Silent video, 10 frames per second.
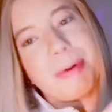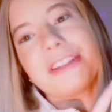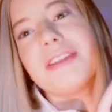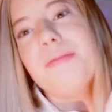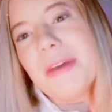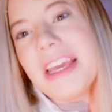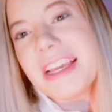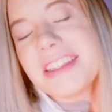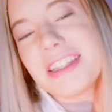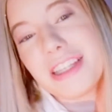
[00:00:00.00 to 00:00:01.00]
to me,
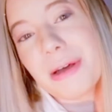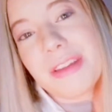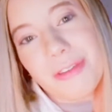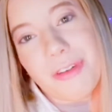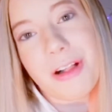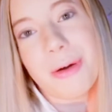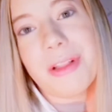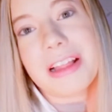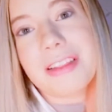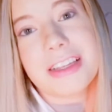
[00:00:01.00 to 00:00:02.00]
since I only follow,
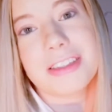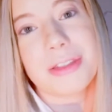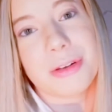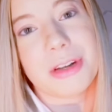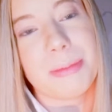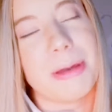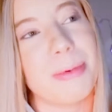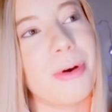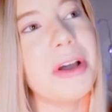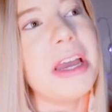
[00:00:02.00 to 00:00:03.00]
like, less than 30
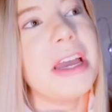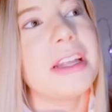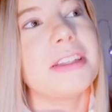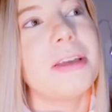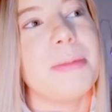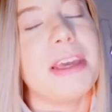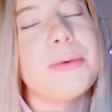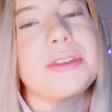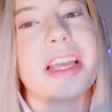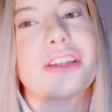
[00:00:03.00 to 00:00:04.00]
people, to me, it
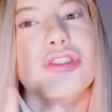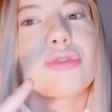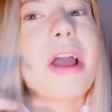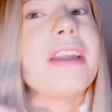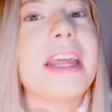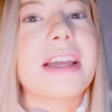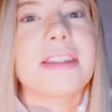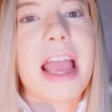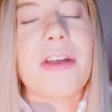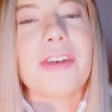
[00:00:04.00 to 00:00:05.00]
was, like, trending, because
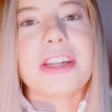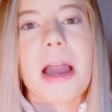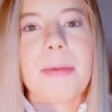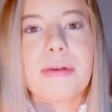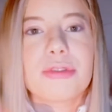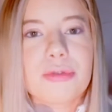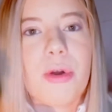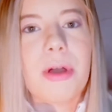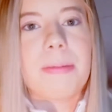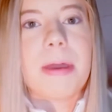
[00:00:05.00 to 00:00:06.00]
every time I was
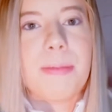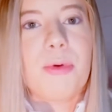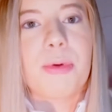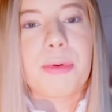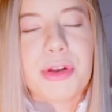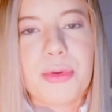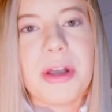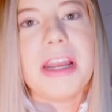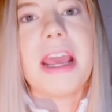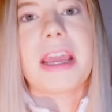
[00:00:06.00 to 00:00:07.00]
scrolling, people were
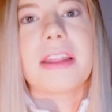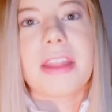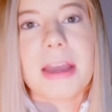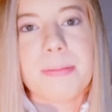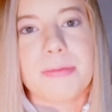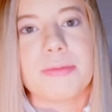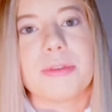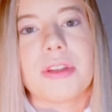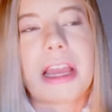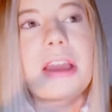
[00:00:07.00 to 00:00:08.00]
retweeting and, like
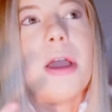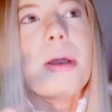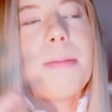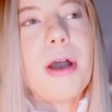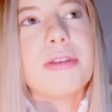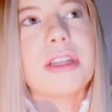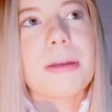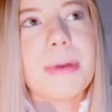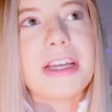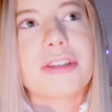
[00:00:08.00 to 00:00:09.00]
posting
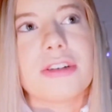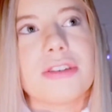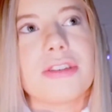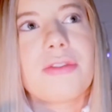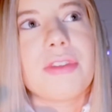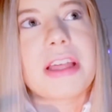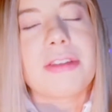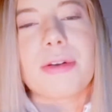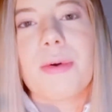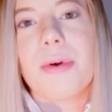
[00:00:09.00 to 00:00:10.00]
pictures of, like,
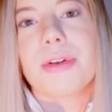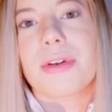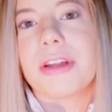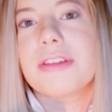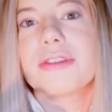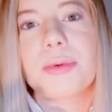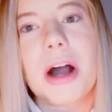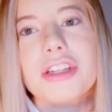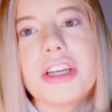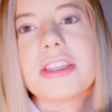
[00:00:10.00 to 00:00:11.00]
their order and their
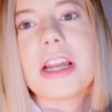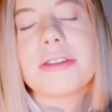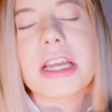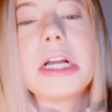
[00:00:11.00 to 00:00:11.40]
swatches, and I was like,